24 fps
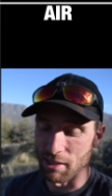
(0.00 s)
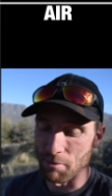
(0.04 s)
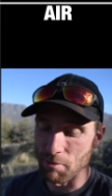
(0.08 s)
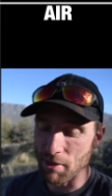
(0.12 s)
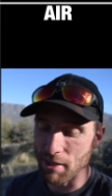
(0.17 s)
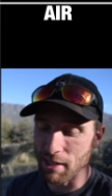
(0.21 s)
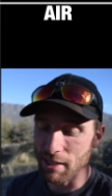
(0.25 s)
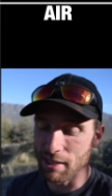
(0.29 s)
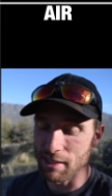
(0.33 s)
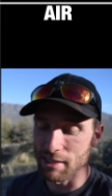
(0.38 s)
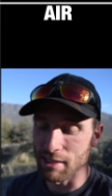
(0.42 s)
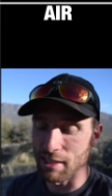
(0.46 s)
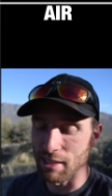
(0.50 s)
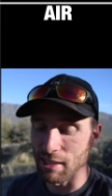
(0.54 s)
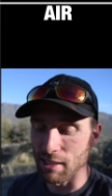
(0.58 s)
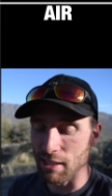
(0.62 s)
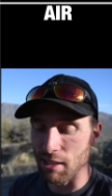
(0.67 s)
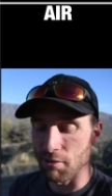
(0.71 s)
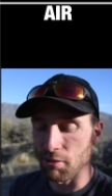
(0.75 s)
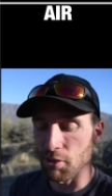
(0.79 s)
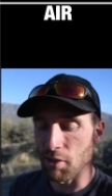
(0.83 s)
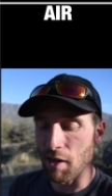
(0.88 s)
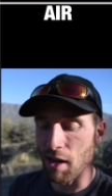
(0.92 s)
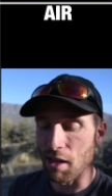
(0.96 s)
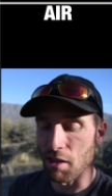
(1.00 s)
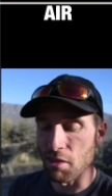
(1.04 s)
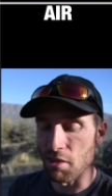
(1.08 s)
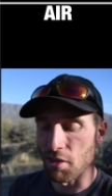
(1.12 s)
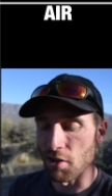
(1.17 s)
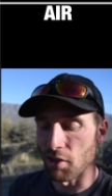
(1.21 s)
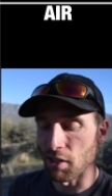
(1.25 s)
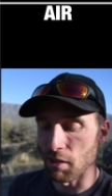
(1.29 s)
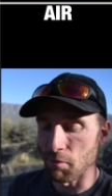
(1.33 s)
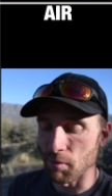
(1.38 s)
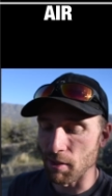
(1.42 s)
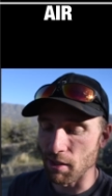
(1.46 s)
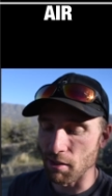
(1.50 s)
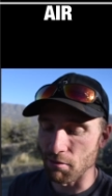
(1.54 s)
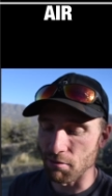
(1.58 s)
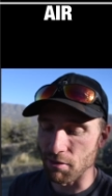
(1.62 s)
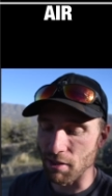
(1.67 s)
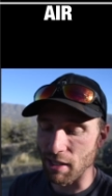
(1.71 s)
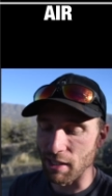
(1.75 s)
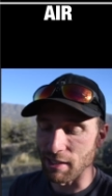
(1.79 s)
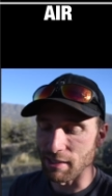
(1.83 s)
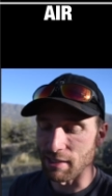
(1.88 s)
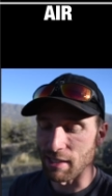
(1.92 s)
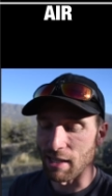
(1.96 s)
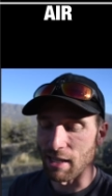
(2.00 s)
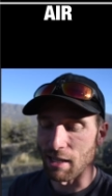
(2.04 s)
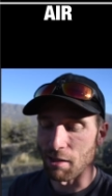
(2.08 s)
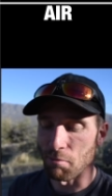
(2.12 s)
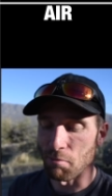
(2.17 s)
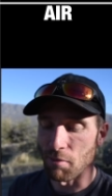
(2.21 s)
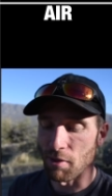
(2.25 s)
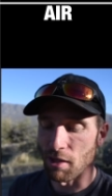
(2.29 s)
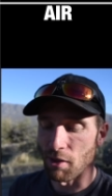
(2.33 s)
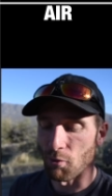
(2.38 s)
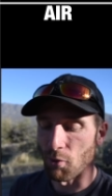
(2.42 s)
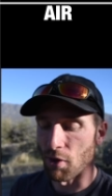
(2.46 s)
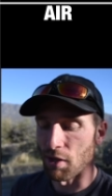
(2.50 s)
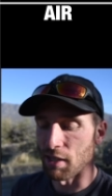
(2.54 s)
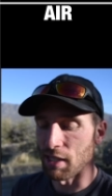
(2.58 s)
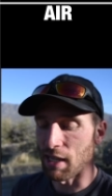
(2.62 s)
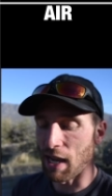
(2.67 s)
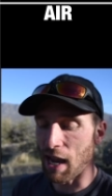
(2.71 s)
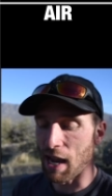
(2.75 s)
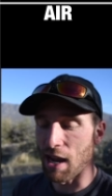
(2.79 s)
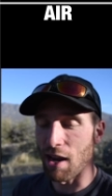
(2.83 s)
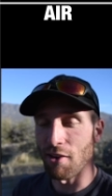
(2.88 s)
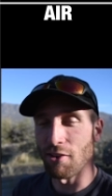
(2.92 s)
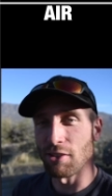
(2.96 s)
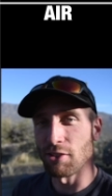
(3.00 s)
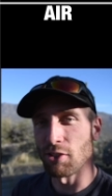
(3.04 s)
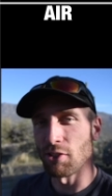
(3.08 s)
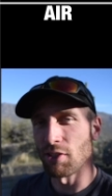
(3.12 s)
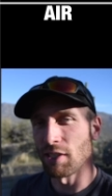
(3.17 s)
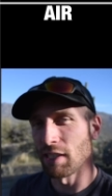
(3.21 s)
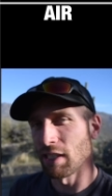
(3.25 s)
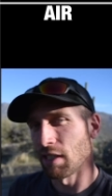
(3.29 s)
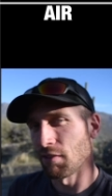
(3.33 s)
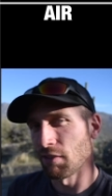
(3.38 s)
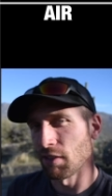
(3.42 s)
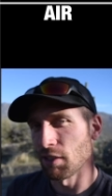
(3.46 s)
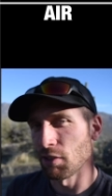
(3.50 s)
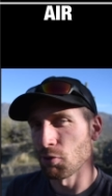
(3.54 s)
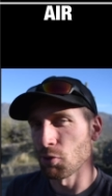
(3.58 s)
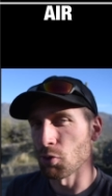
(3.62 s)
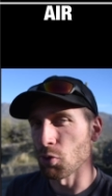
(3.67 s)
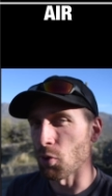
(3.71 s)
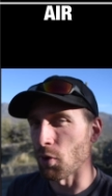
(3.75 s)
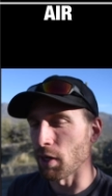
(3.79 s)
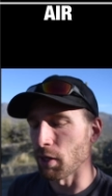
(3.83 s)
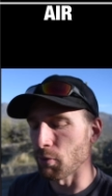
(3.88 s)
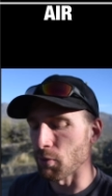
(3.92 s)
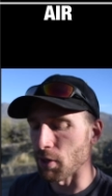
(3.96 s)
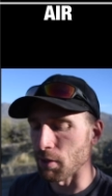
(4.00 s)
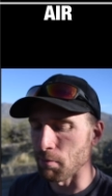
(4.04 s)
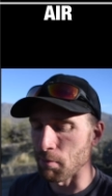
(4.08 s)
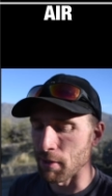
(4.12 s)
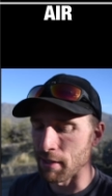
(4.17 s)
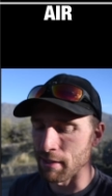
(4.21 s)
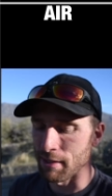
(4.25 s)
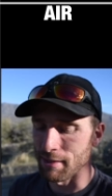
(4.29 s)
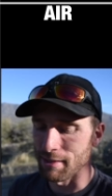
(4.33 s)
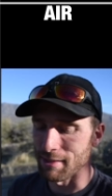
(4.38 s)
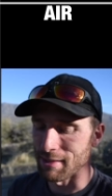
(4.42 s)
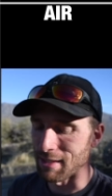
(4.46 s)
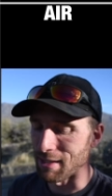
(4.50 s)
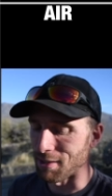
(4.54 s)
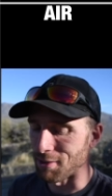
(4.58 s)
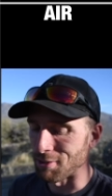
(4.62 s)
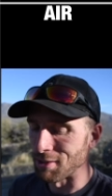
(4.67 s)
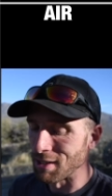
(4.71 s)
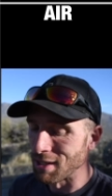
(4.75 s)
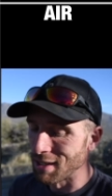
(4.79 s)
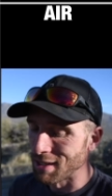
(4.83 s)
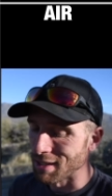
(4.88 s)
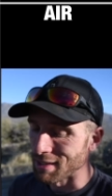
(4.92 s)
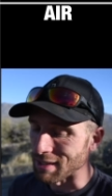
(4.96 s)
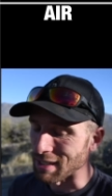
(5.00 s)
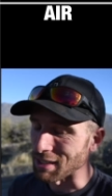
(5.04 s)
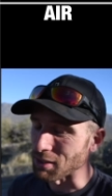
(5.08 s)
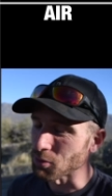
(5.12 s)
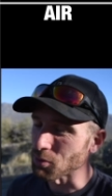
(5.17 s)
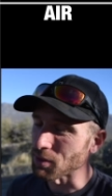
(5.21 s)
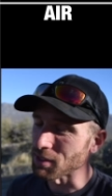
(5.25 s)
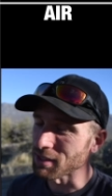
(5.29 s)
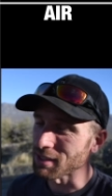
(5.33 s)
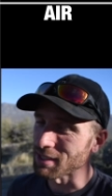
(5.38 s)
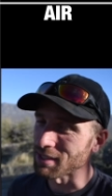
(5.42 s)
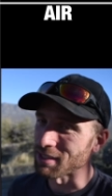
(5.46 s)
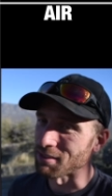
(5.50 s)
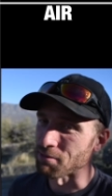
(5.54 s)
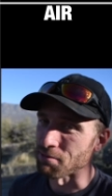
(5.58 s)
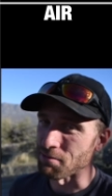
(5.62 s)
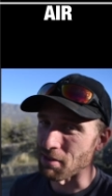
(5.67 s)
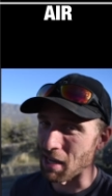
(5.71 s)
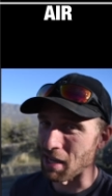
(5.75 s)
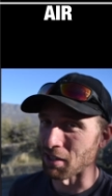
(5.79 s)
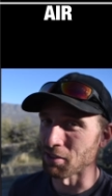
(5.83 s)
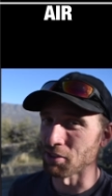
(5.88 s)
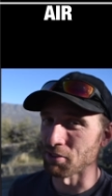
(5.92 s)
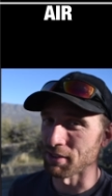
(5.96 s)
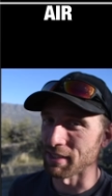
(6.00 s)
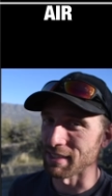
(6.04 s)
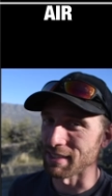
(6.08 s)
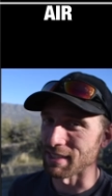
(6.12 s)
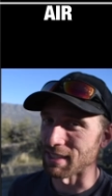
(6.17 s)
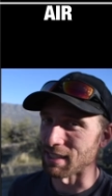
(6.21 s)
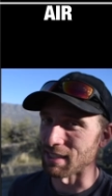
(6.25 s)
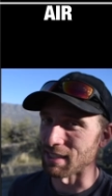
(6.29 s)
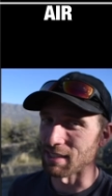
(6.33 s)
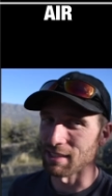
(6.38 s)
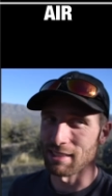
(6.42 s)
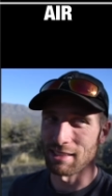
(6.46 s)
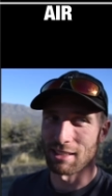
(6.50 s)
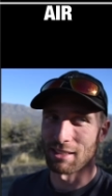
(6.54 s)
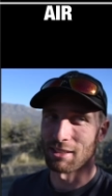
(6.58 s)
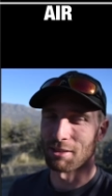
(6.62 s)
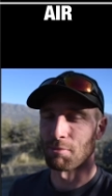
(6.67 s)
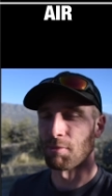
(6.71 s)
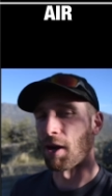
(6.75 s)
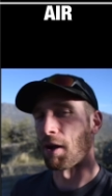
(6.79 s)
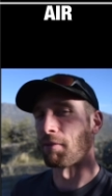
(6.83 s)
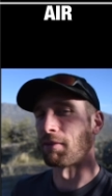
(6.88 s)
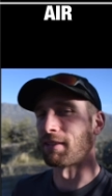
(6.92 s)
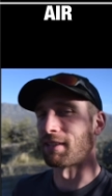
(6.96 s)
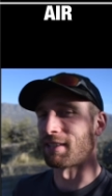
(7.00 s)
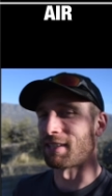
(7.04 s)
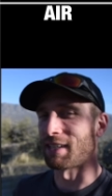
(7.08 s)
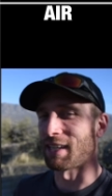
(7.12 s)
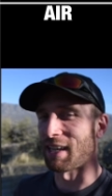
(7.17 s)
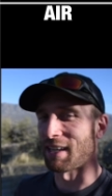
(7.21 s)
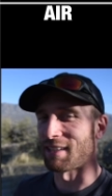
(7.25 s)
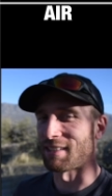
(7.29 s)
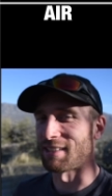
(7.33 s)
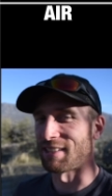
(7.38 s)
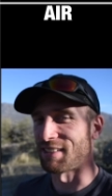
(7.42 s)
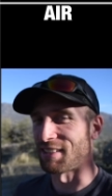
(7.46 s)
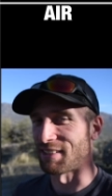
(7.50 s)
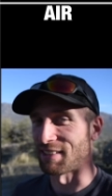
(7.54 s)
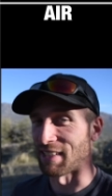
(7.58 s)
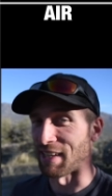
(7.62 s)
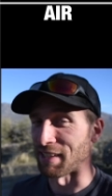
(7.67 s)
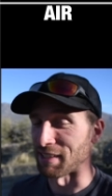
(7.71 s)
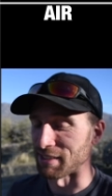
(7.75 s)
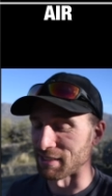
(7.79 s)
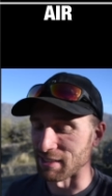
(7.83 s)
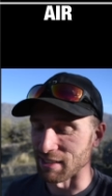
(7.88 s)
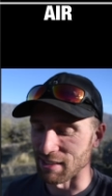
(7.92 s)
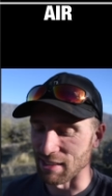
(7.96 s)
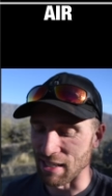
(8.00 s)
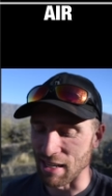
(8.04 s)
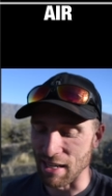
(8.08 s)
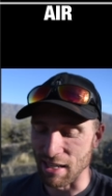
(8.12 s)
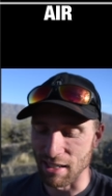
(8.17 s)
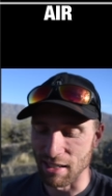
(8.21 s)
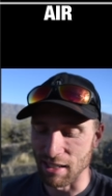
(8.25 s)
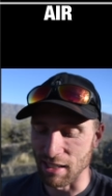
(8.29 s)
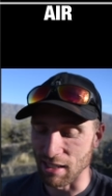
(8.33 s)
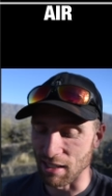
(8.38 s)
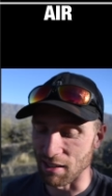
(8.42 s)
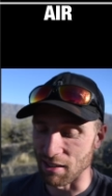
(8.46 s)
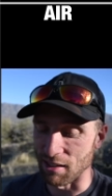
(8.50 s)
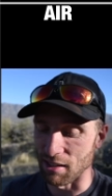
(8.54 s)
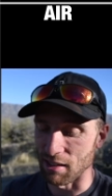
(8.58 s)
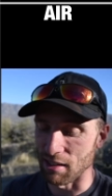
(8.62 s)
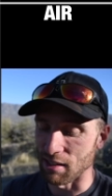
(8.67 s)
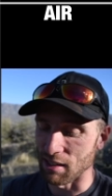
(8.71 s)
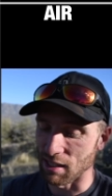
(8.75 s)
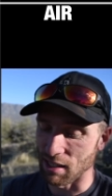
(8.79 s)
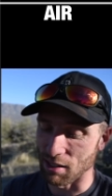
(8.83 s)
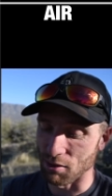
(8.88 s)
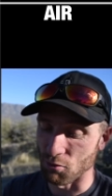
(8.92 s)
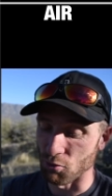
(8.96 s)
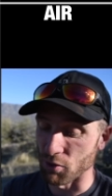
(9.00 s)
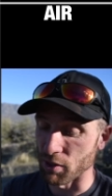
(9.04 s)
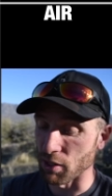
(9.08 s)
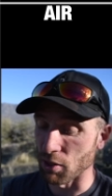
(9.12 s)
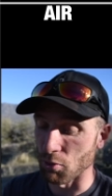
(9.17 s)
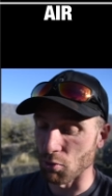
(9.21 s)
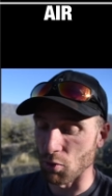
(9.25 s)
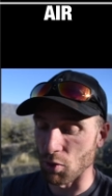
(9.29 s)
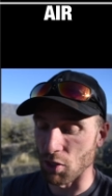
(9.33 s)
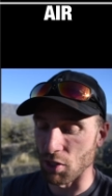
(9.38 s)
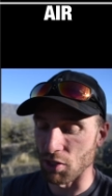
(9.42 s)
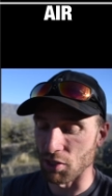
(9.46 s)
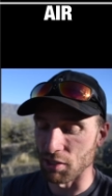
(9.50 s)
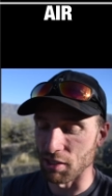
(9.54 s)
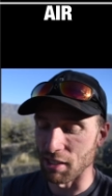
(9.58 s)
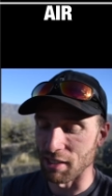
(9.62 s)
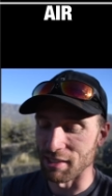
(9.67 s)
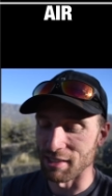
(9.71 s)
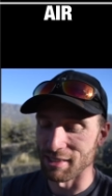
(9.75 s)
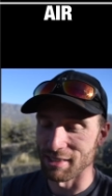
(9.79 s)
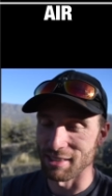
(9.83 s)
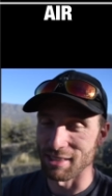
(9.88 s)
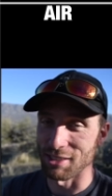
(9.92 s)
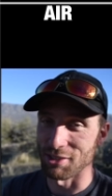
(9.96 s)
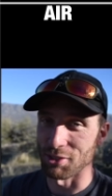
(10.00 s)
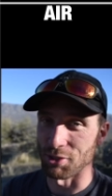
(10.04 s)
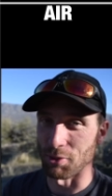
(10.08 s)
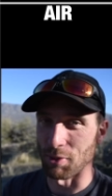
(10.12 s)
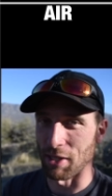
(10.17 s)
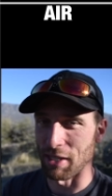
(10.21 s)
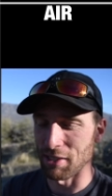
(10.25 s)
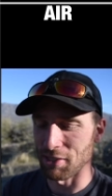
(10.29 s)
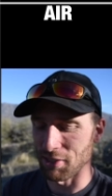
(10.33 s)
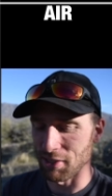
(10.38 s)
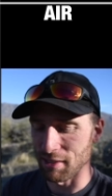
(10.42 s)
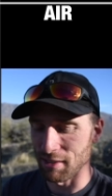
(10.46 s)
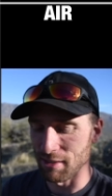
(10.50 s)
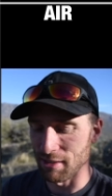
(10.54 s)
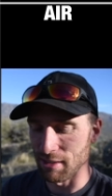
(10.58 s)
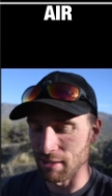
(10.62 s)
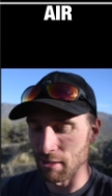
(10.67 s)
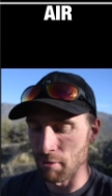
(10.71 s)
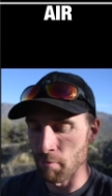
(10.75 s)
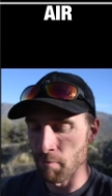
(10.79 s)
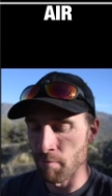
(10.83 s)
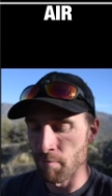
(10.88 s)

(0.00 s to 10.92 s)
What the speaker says: The Mini is going to give you a 30-minute flight time, where the Air is only giving you 21 minutes. Now, that's what the factory says. You're probably going to get a little less than that in real-world situations.